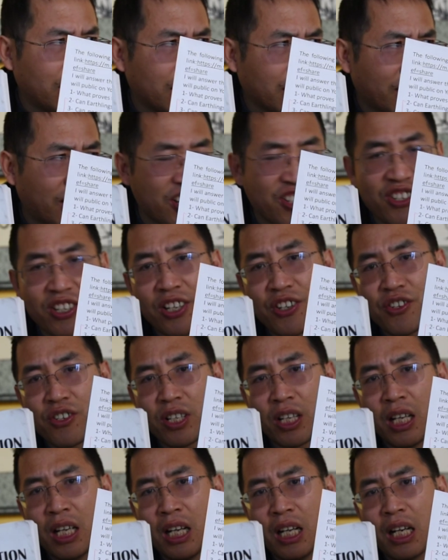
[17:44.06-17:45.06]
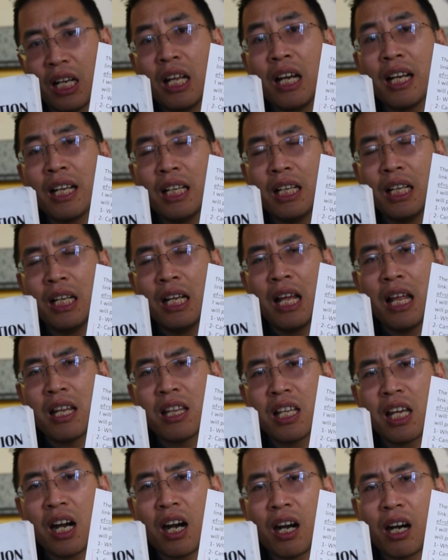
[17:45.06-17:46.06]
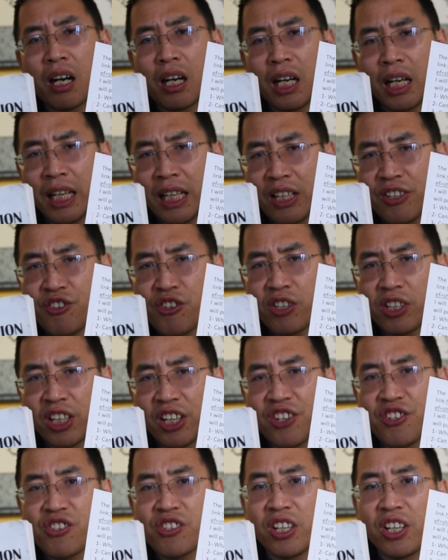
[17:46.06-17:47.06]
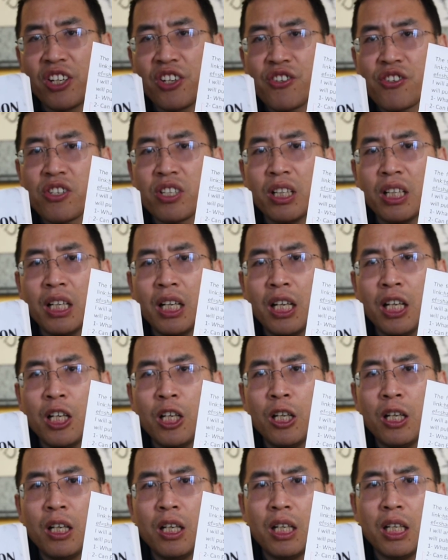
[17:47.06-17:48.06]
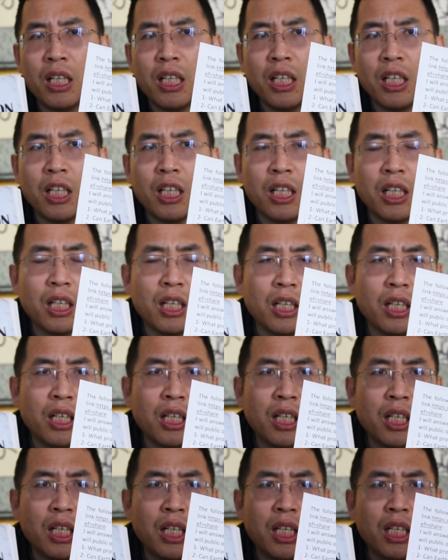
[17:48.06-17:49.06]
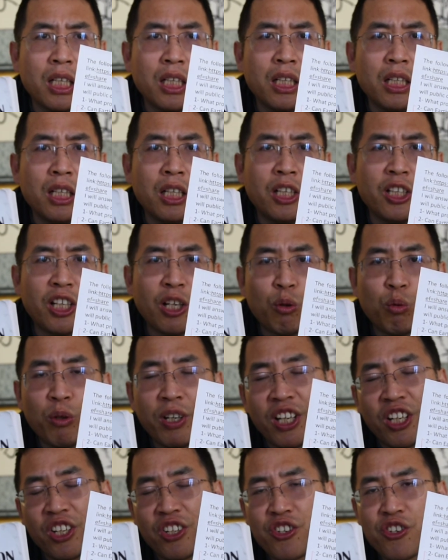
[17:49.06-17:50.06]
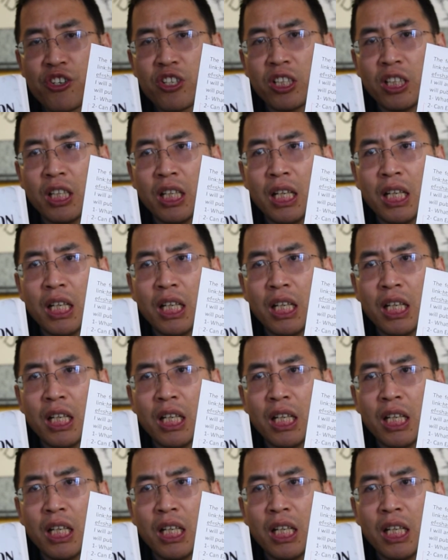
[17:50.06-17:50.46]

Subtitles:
cases. Like there are eight cases in which